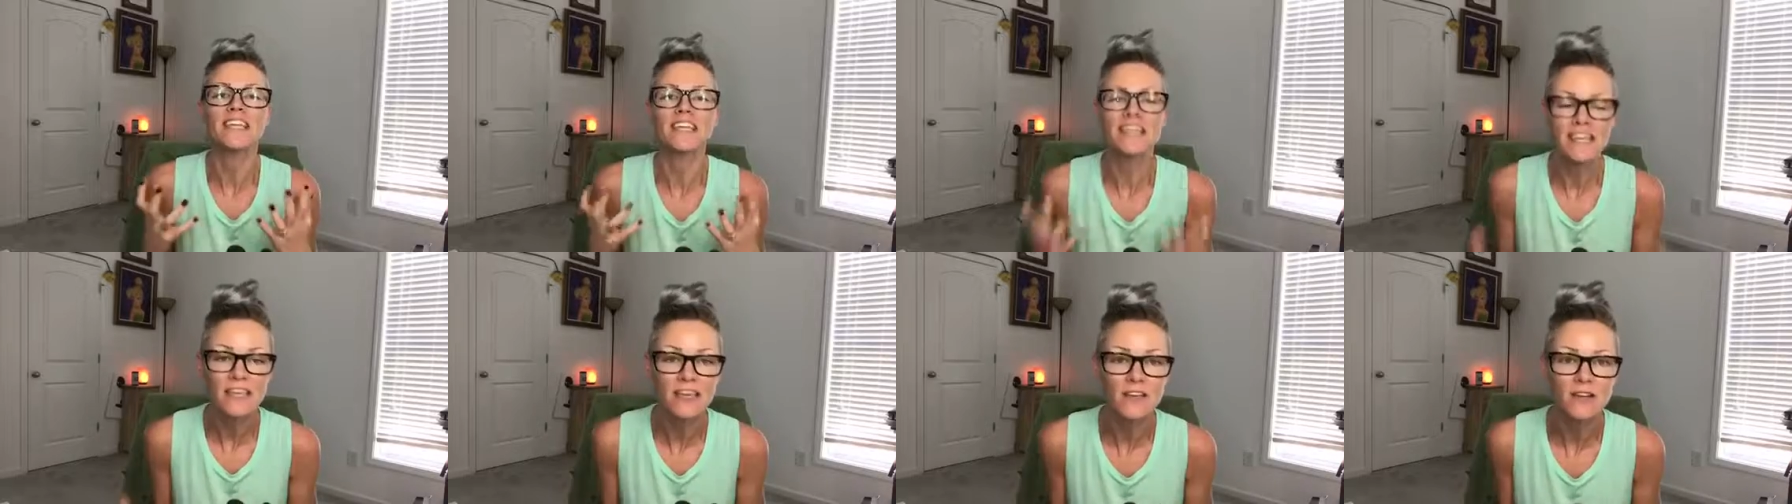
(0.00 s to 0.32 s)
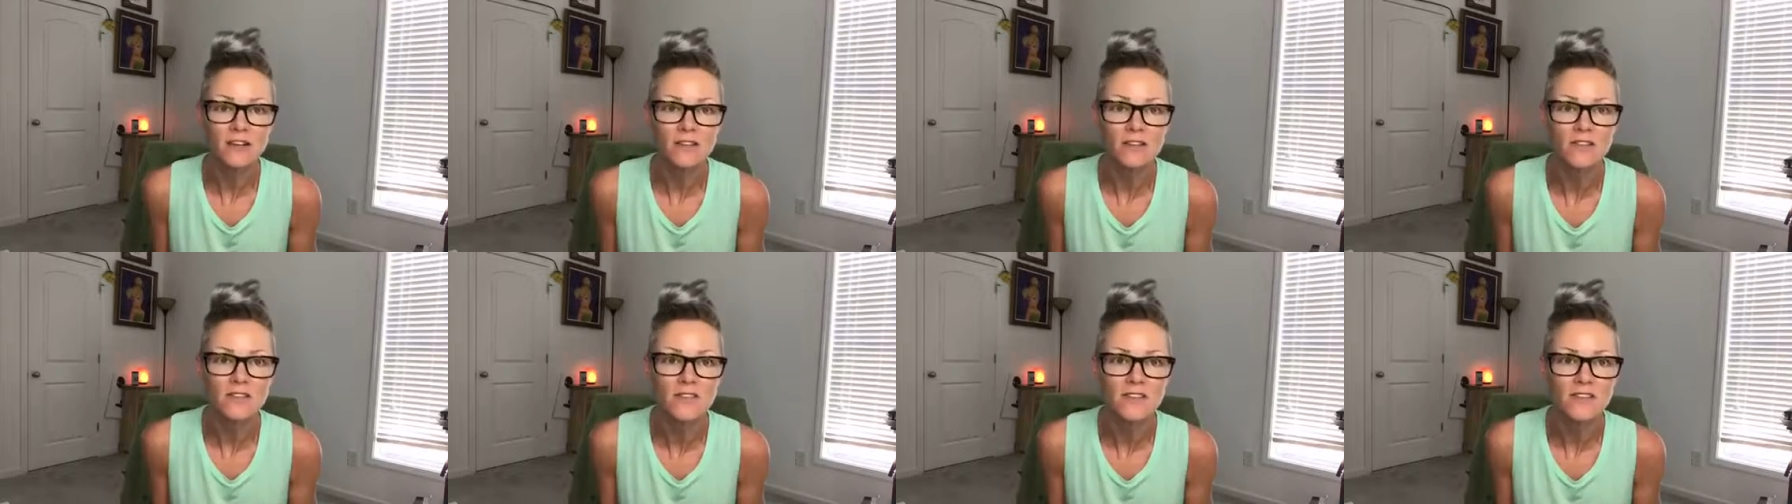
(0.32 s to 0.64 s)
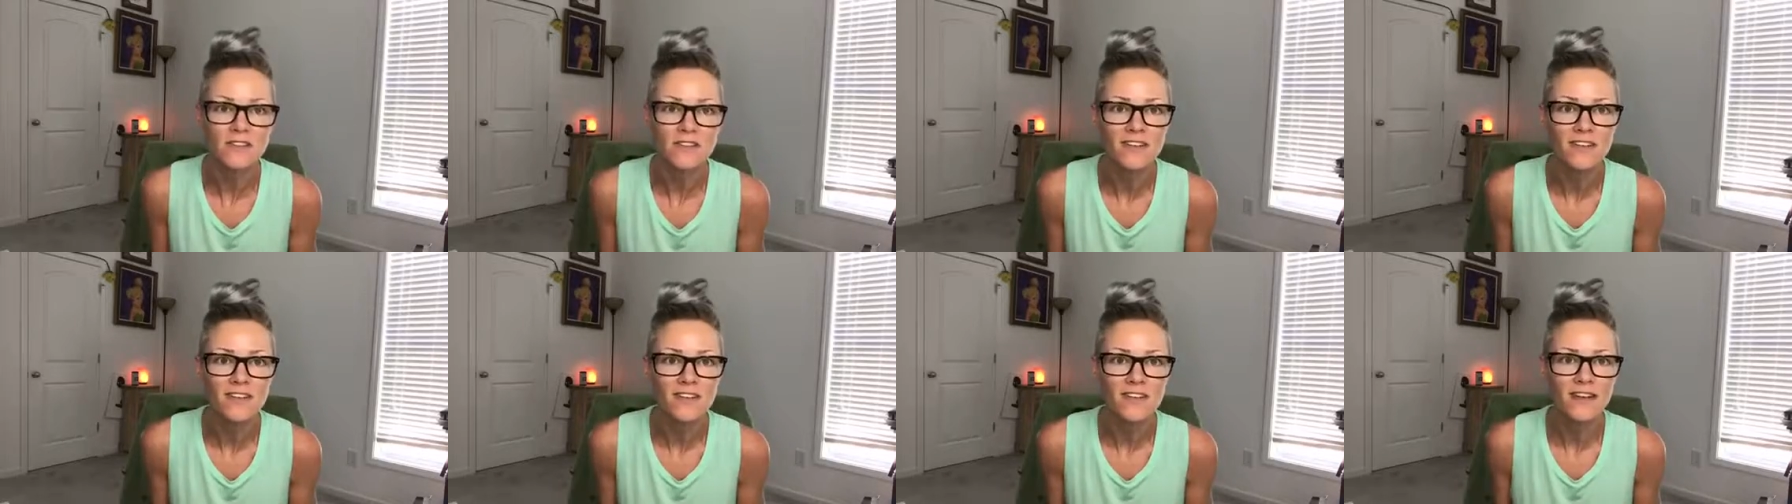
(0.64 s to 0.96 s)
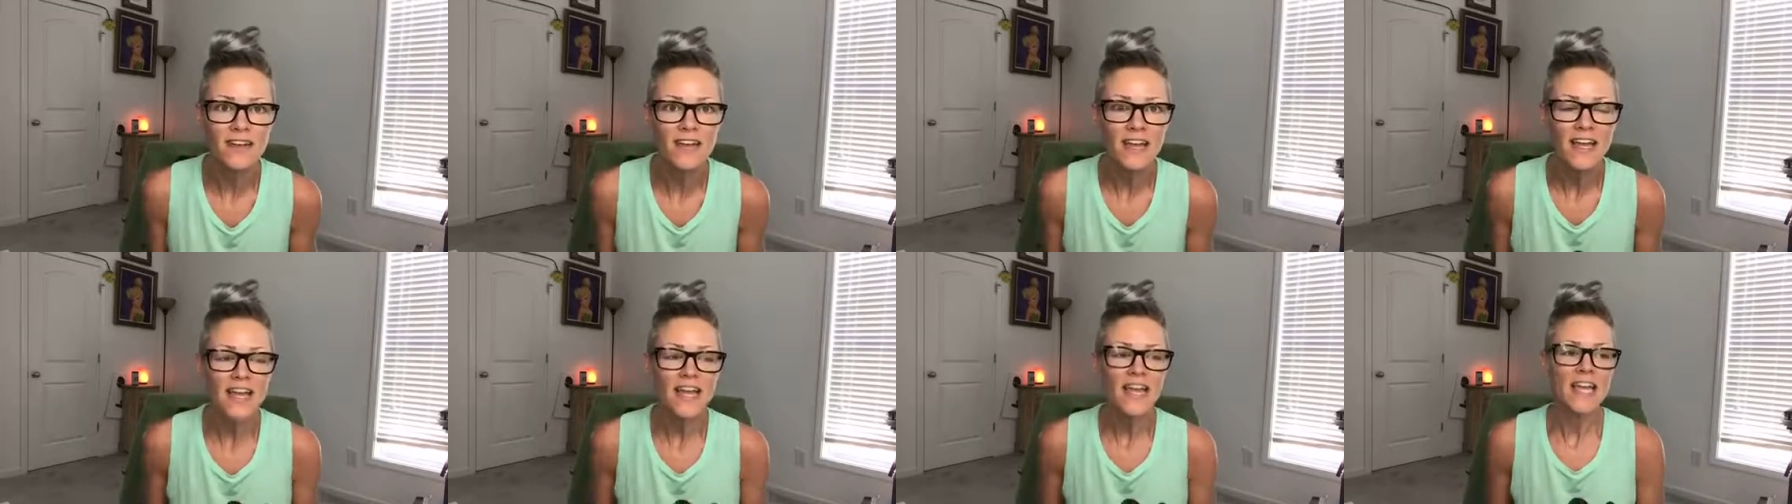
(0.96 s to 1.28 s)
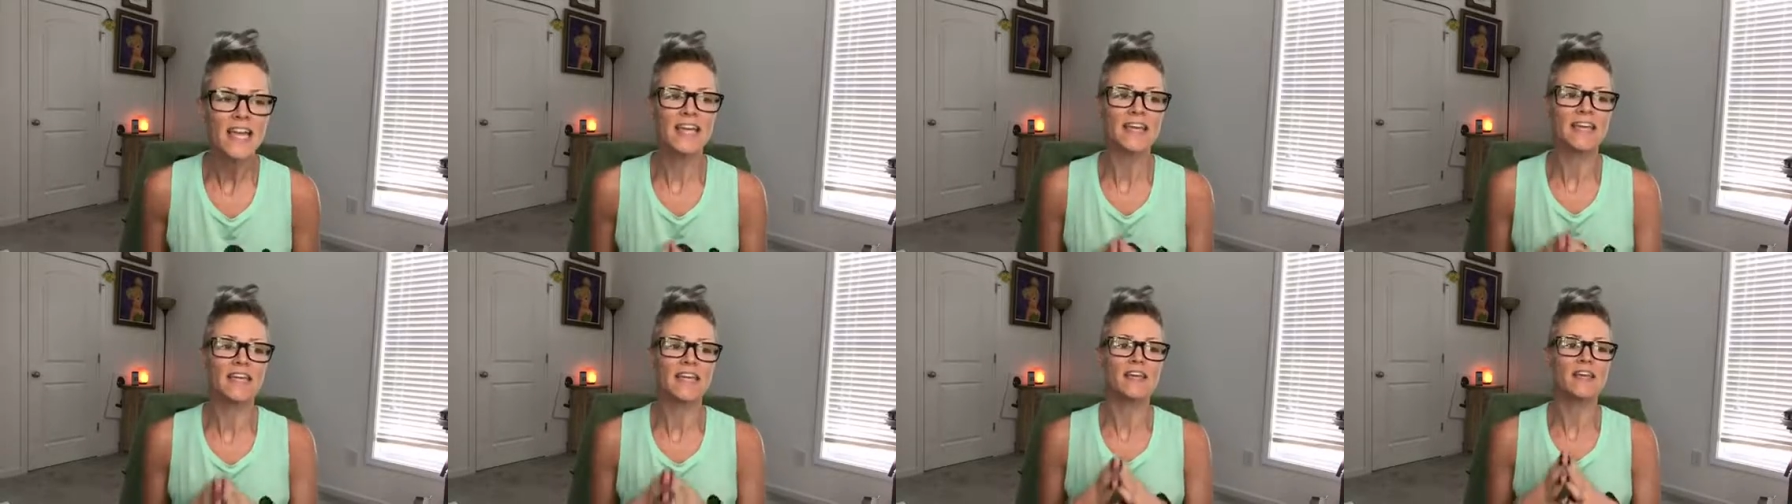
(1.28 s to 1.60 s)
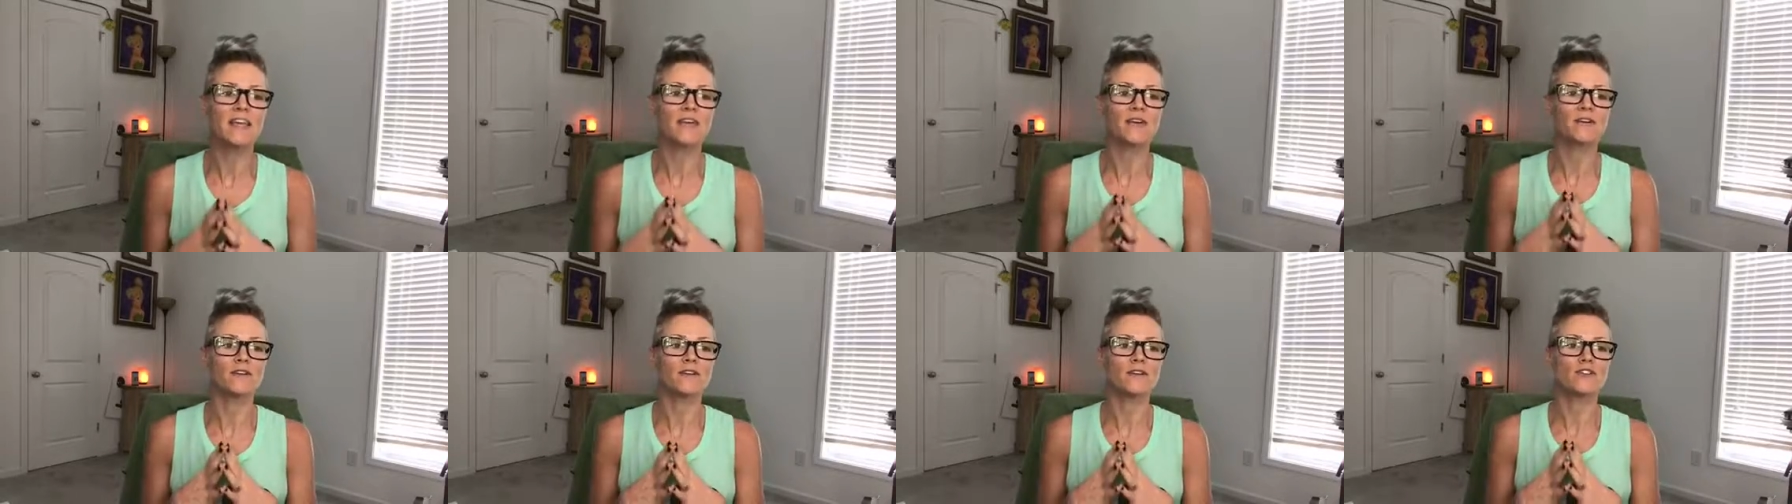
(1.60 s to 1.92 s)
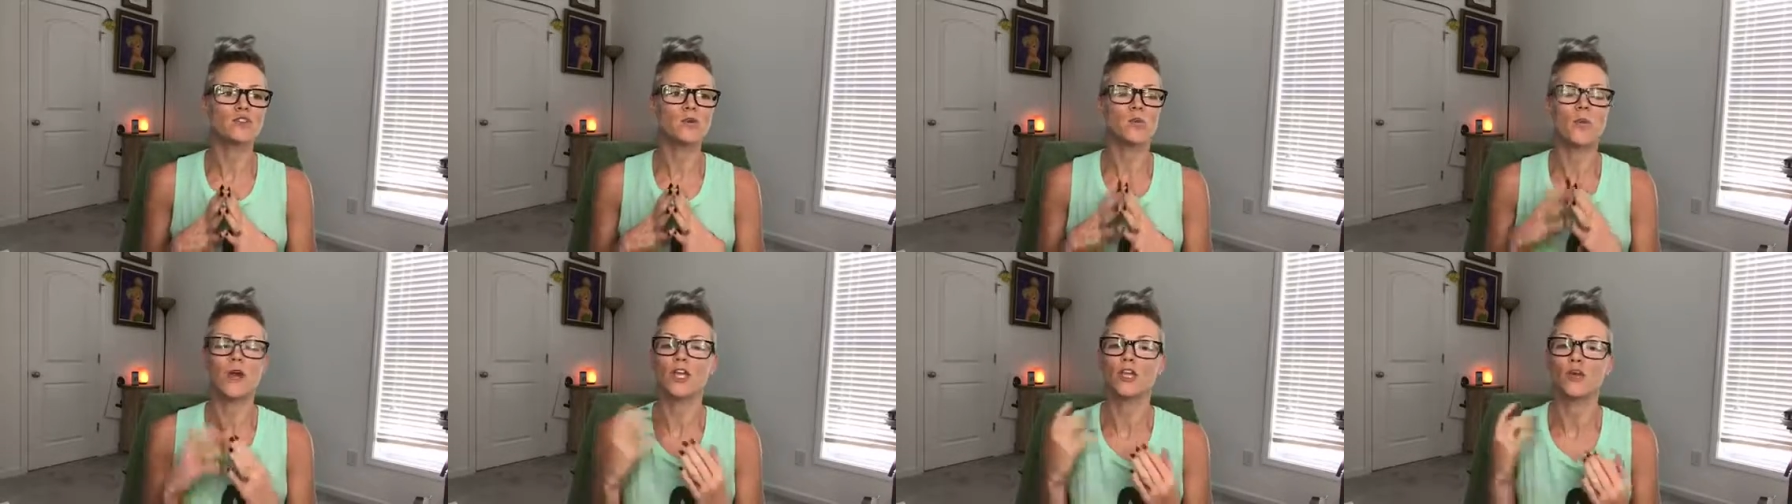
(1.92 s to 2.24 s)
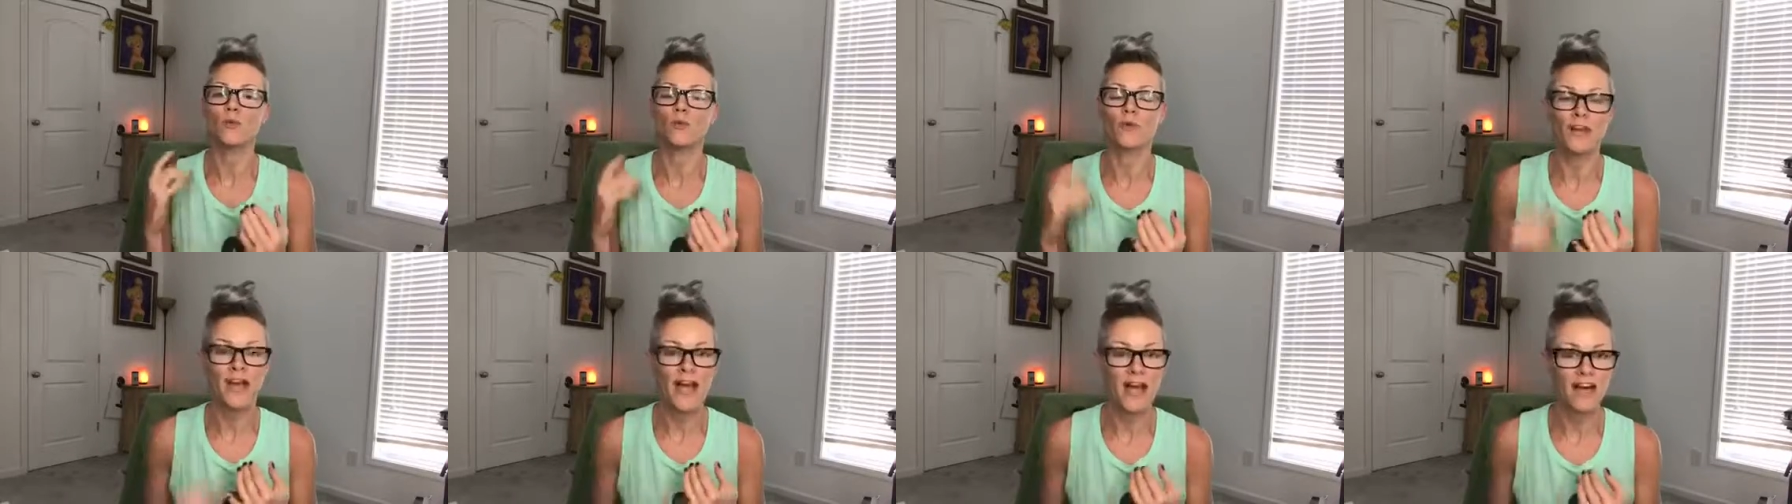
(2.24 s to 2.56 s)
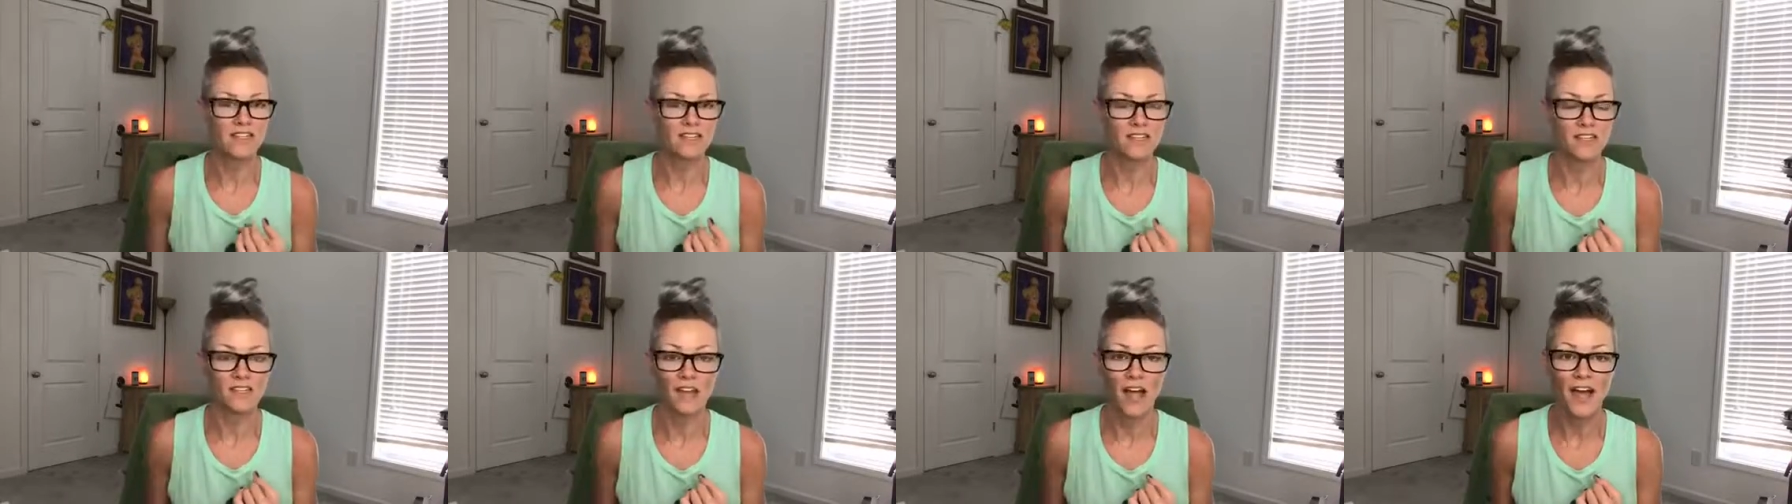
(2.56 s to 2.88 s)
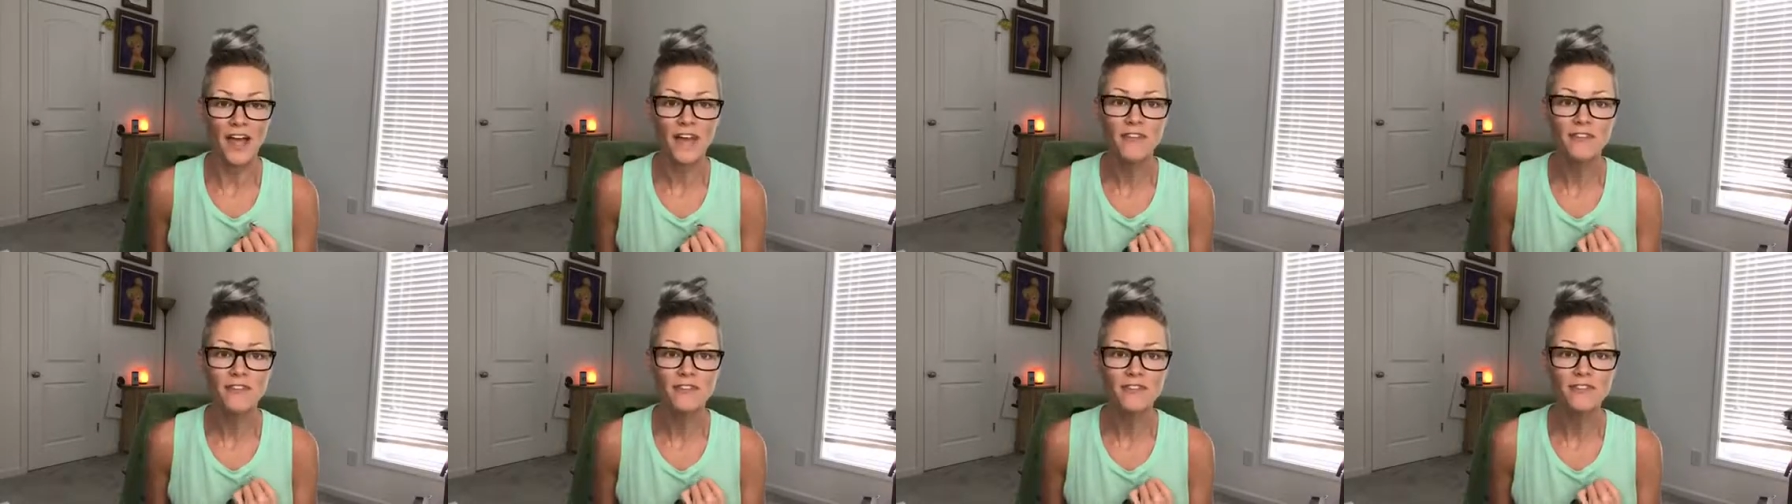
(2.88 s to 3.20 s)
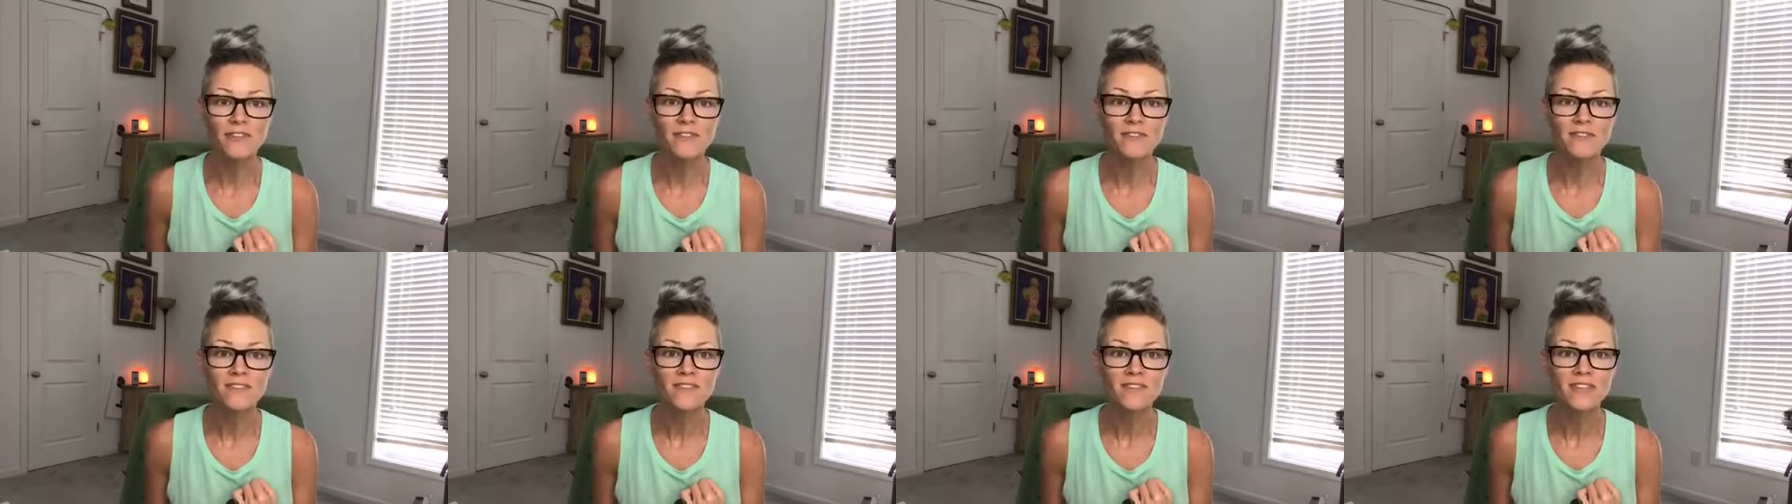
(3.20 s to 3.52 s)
it heals. It heals the way you react to life.